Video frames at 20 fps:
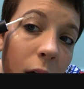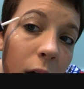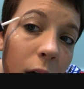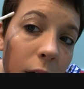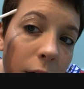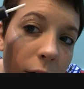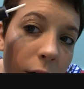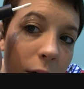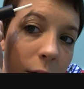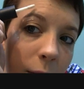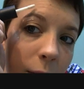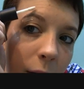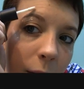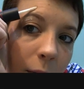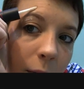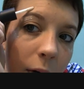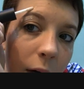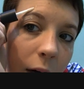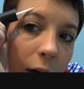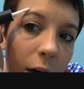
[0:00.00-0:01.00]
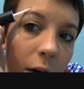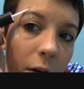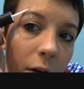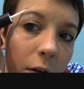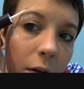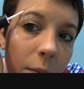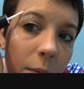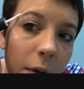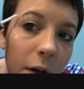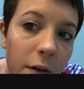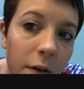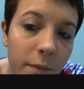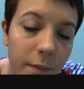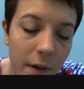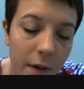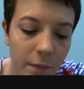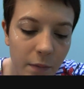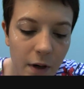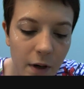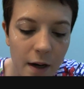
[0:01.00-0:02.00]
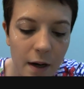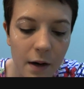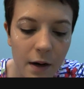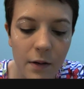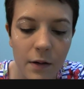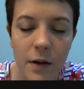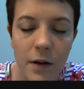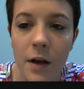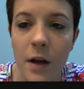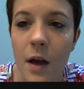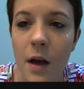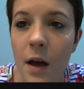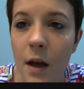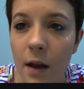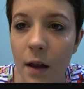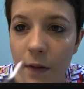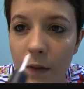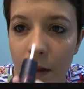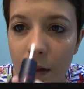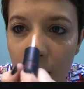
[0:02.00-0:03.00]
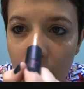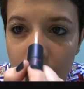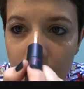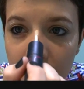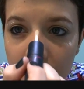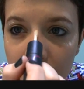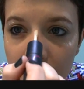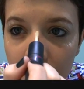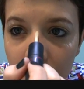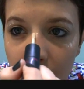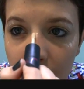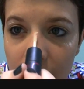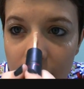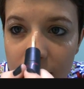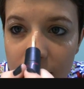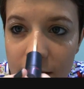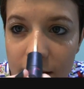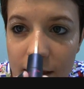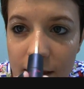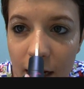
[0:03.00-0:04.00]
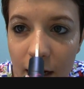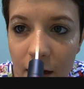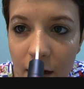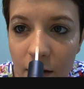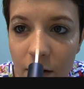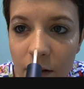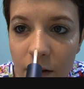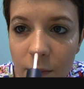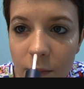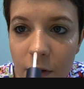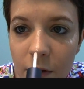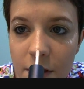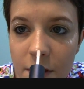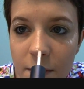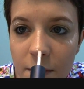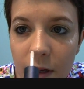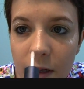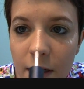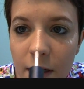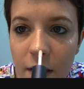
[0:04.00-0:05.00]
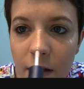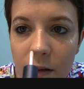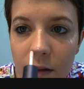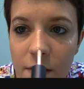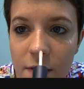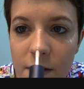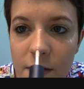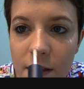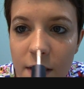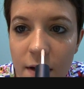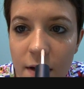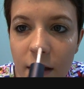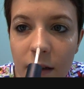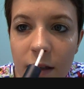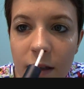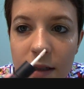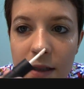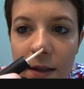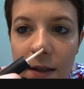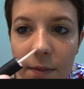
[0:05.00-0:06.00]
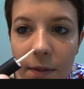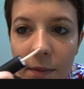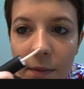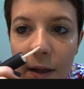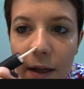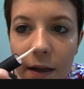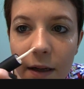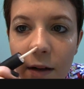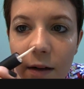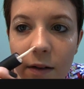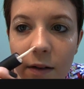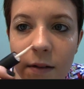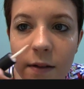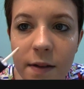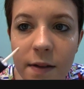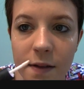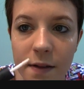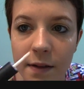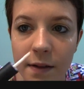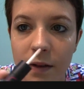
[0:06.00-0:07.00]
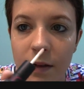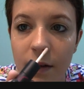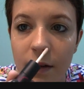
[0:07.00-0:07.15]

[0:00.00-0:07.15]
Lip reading: Under my brow, above my brow. And then I'm going to apply this down the bridge of my nose and on the tip of my nose.